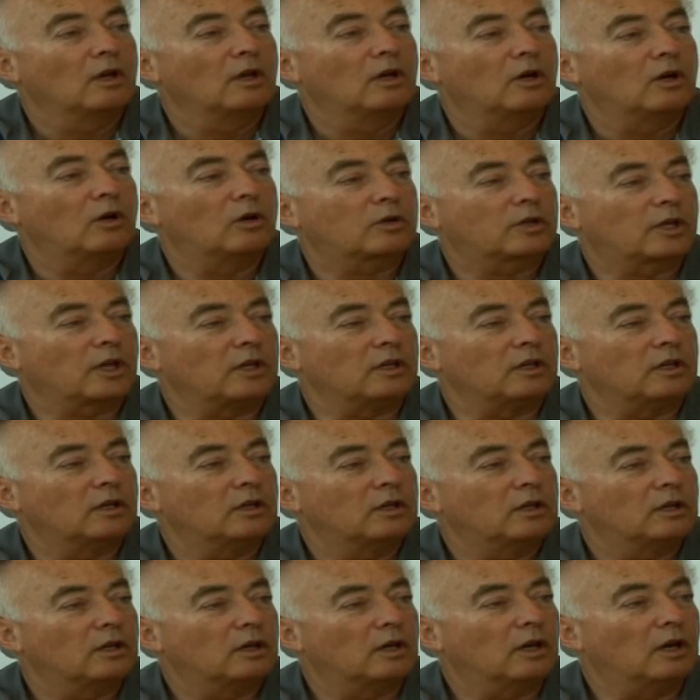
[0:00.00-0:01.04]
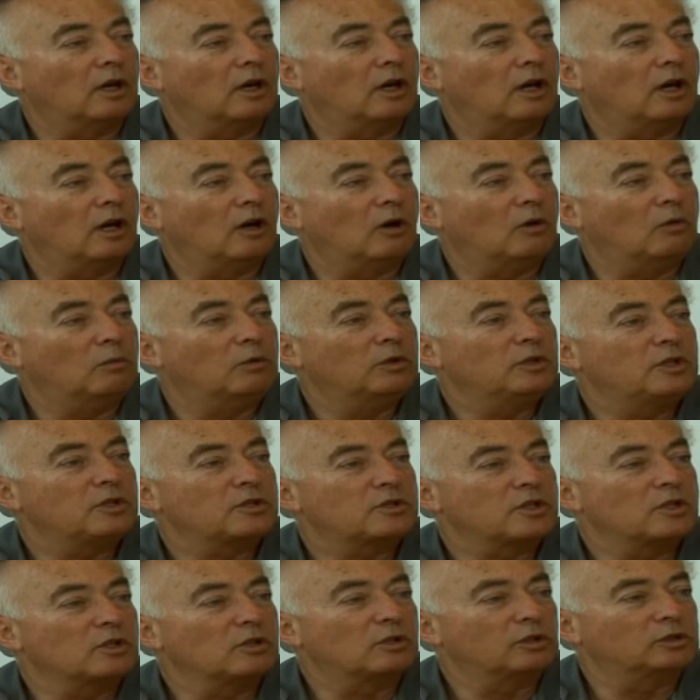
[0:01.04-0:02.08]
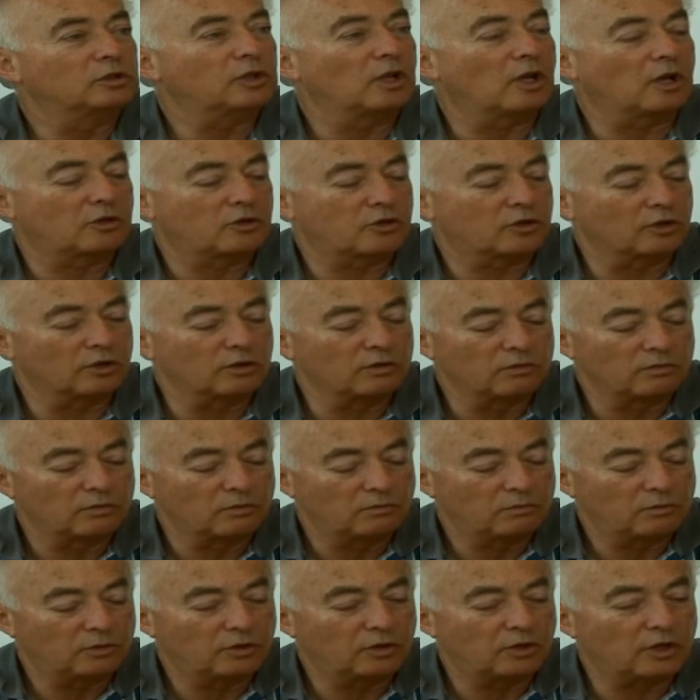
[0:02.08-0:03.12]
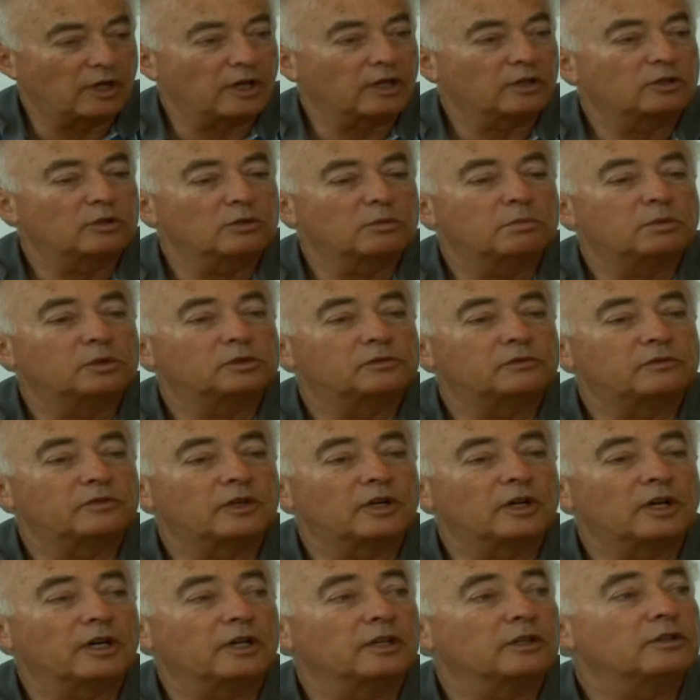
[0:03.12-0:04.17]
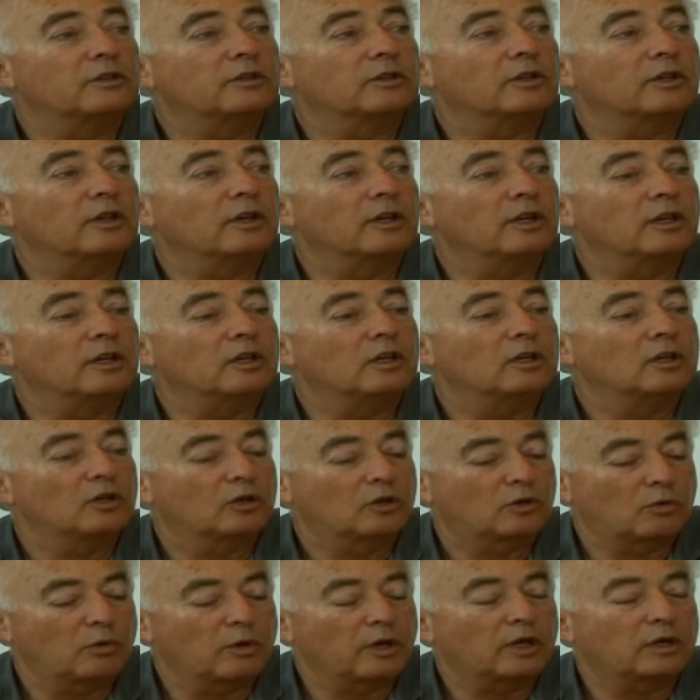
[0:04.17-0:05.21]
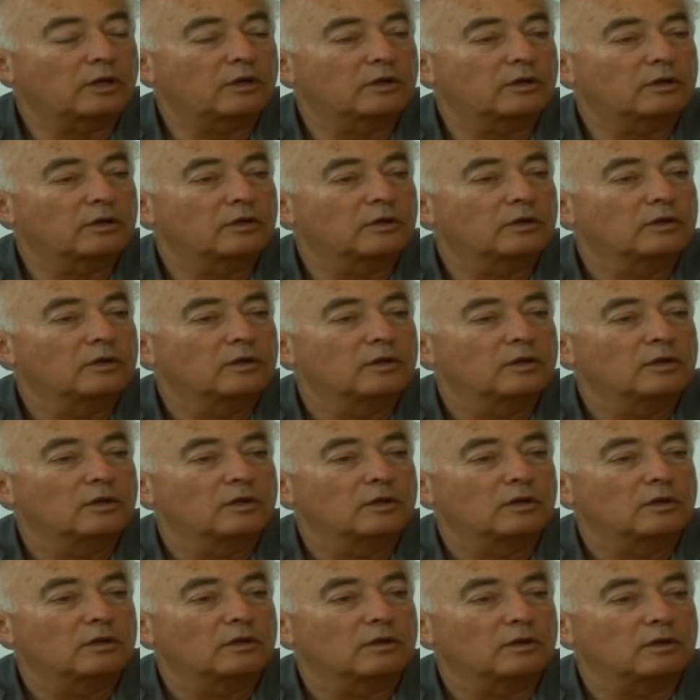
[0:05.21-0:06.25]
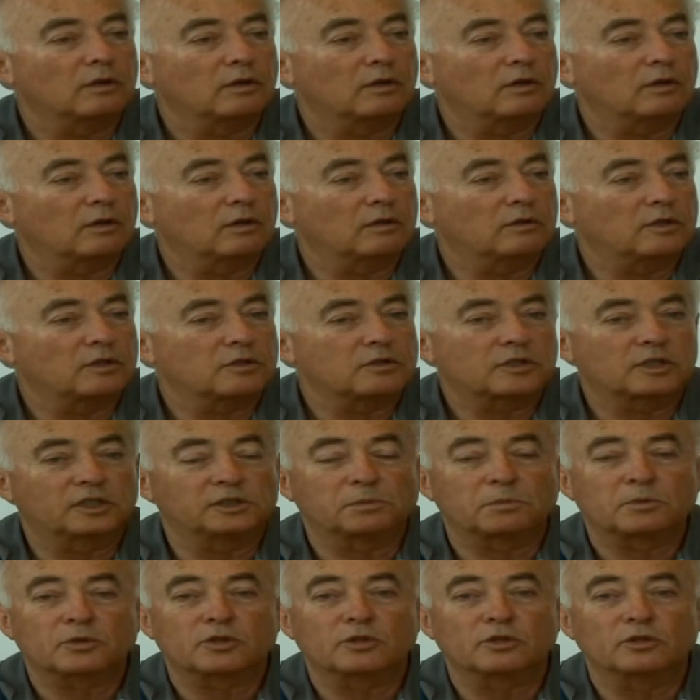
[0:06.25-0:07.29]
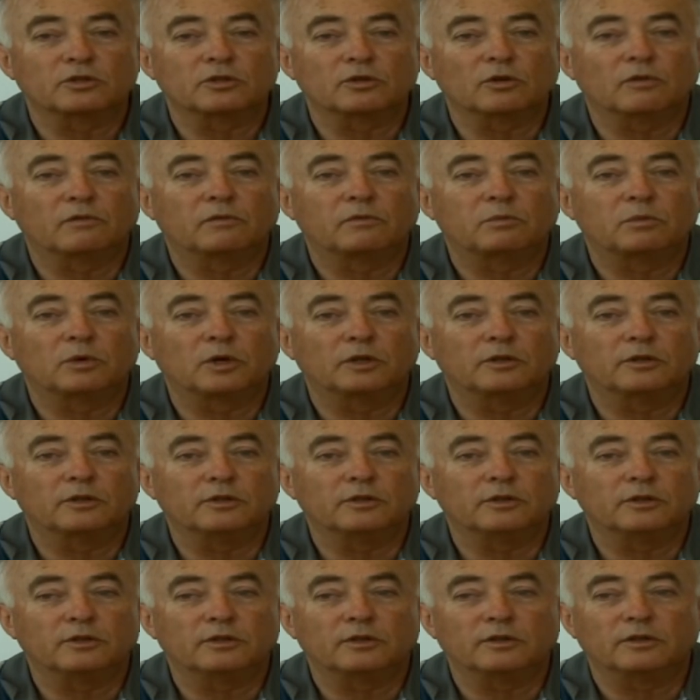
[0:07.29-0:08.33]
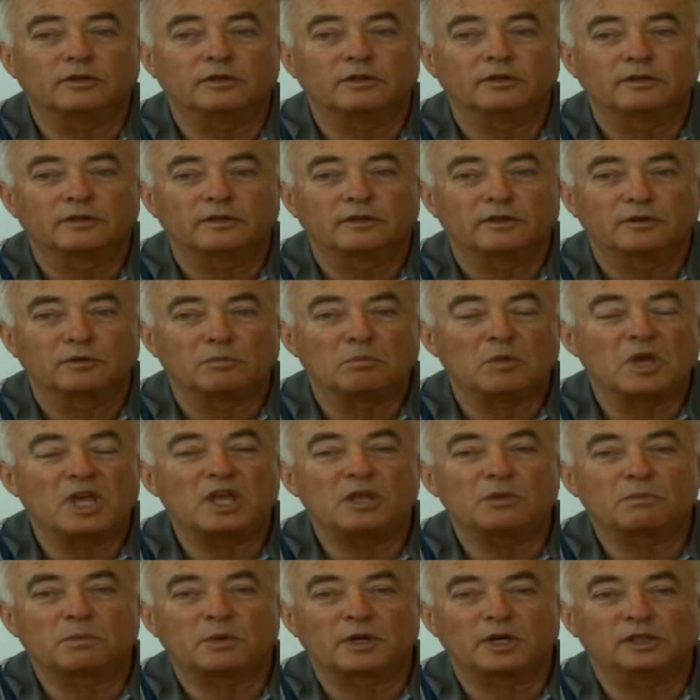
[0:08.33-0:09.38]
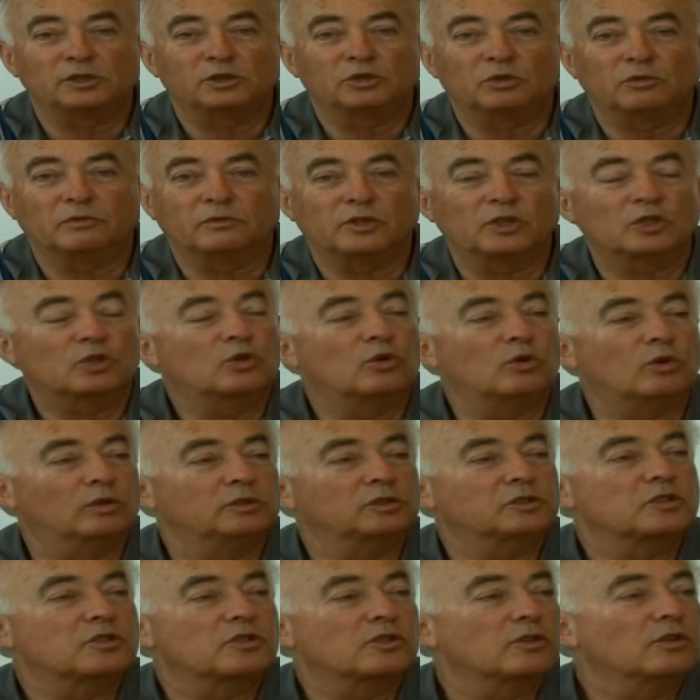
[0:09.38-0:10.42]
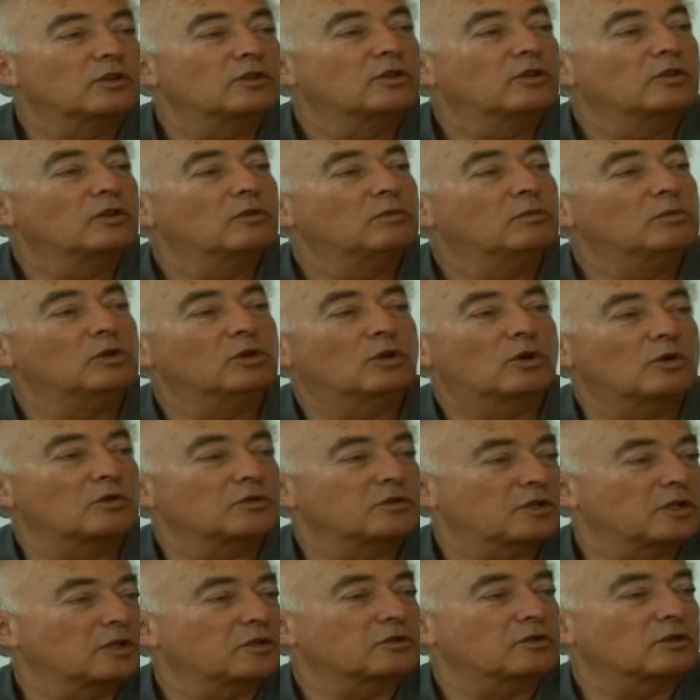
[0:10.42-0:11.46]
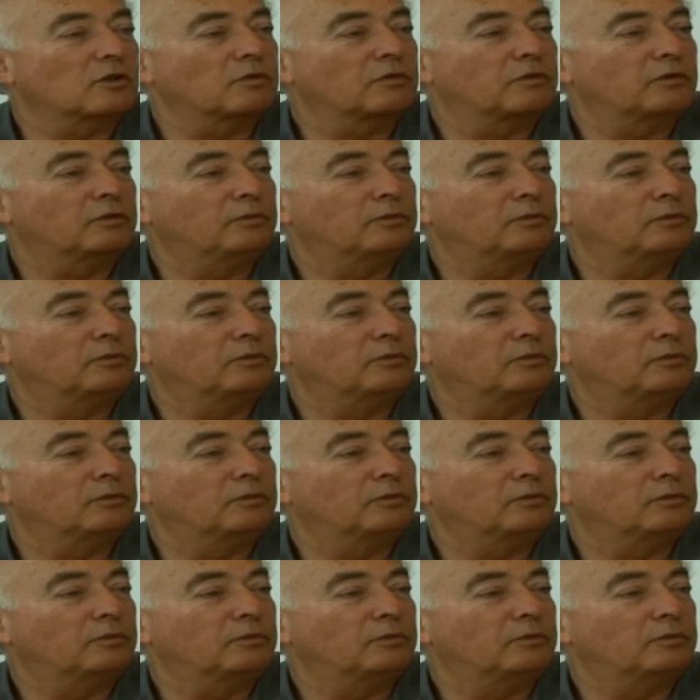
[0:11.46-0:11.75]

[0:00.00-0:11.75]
Okay, with this introduction, we'd like to provide a quick description of what the main part of the course will consist of.